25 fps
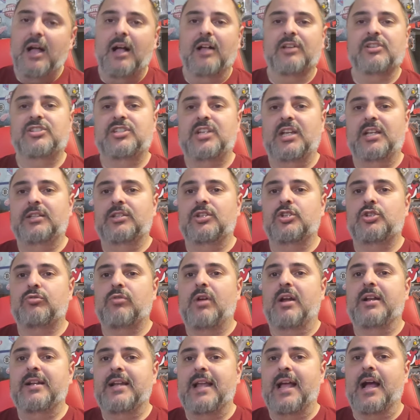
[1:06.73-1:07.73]
I'll say this
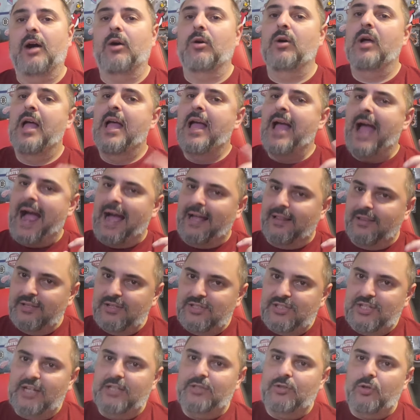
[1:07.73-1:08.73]
right now,
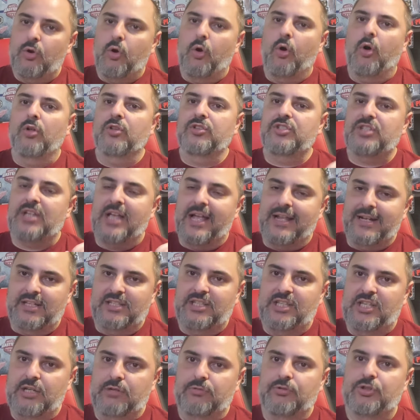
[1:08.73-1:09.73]
Alexander Holtz and
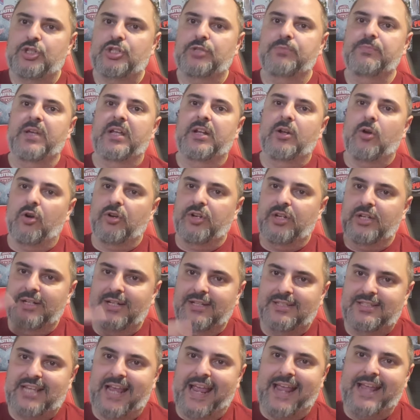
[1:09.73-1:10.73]
Akira Schmid are going to
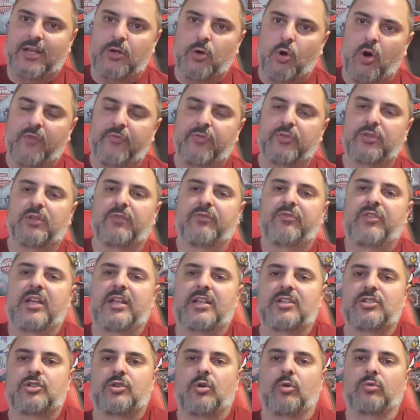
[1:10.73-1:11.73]
take off with the
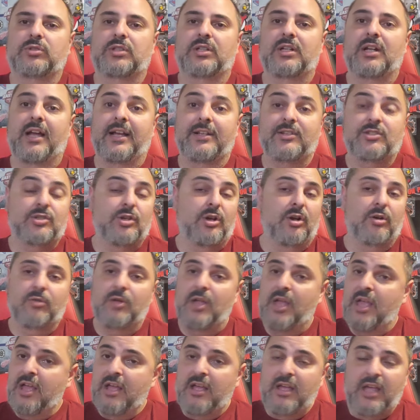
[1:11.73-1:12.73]
Vegas Golden Knights. So
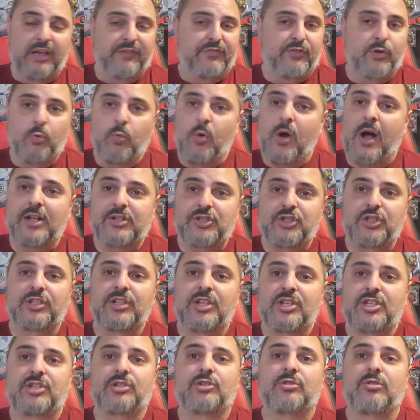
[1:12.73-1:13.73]
if you're watching
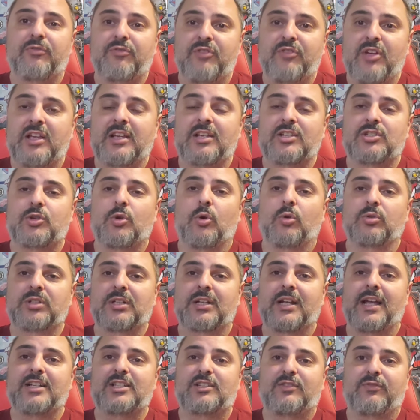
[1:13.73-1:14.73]
this and you're a Vegas Golden
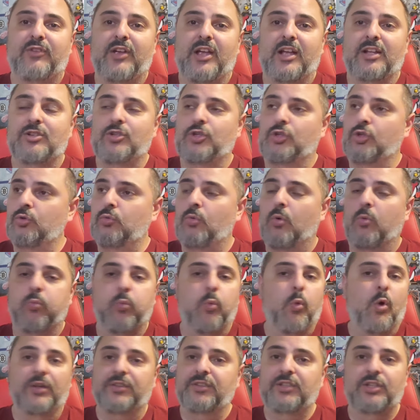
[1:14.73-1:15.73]
Knights fan, you
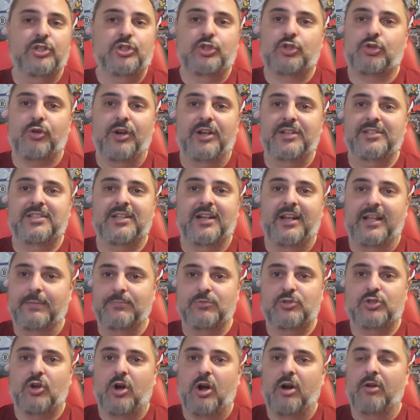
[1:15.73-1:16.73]
won this trade today. I'm
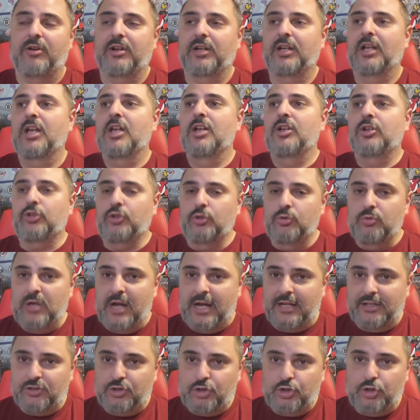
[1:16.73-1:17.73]
sorry. You
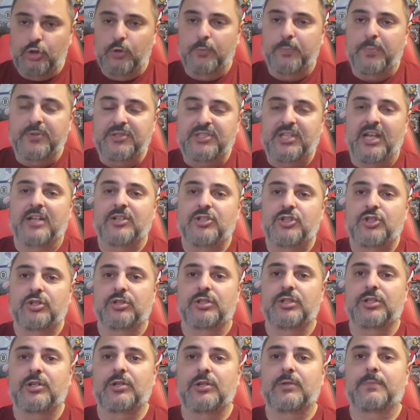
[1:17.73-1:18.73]
got two
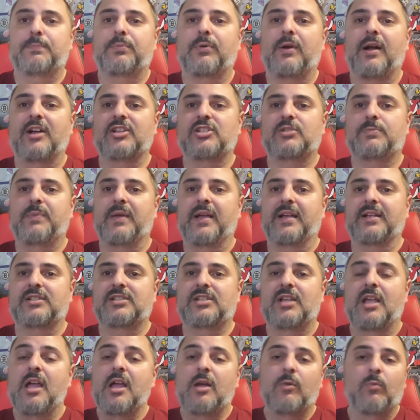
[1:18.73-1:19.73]
potentially good
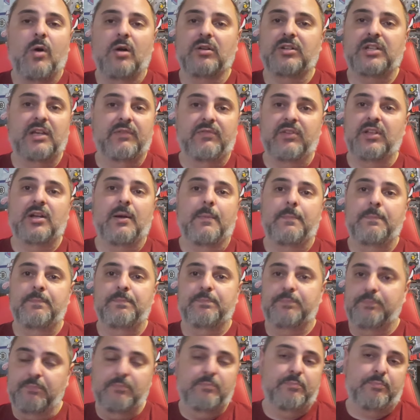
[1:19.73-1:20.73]
prospects while giving up
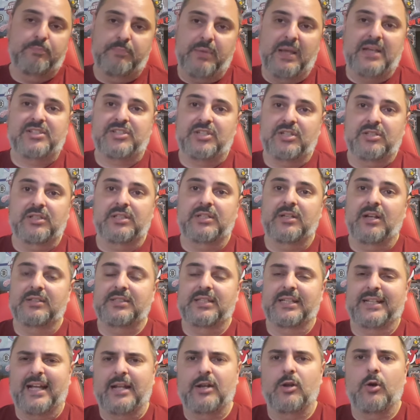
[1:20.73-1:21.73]
basically
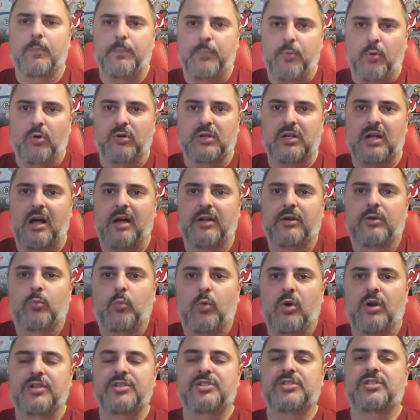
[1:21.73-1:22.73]
nothing. I know Paul Cotter
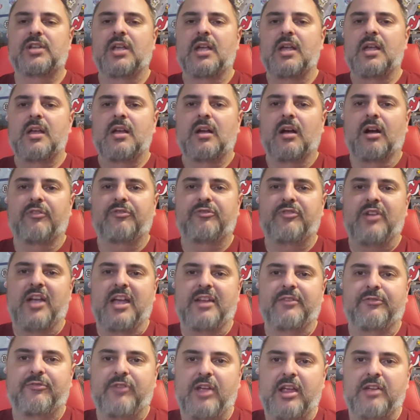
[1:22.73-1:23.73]
was a
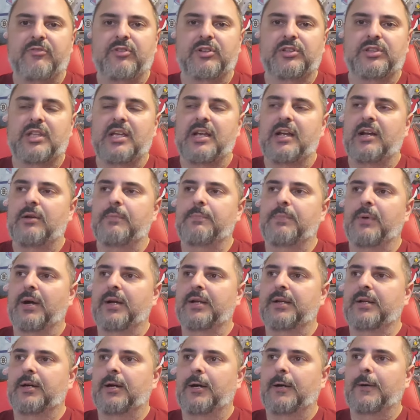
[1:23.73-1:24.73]
fan favorite there,
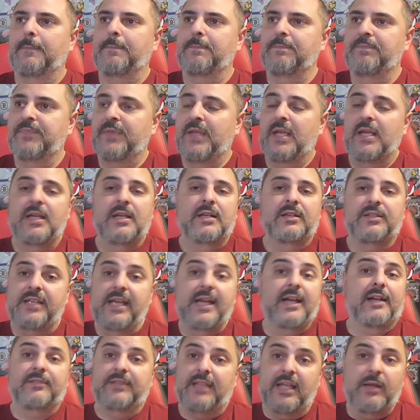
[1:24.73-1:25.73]
but
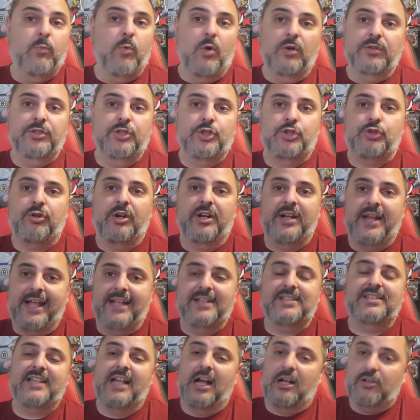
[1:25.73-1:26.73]
yeah, they won this trade
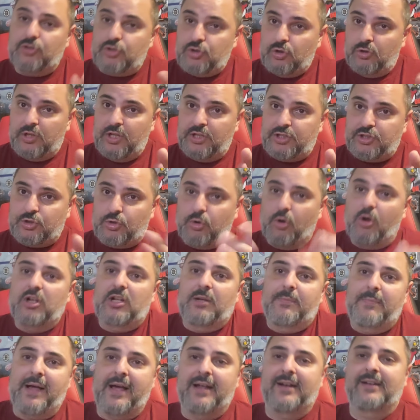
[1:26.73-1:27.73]
hands down. So let's talk
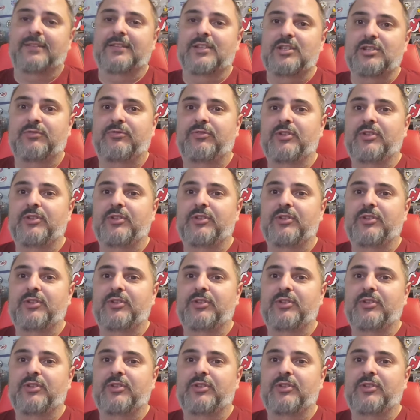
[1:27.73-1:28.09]
about it in this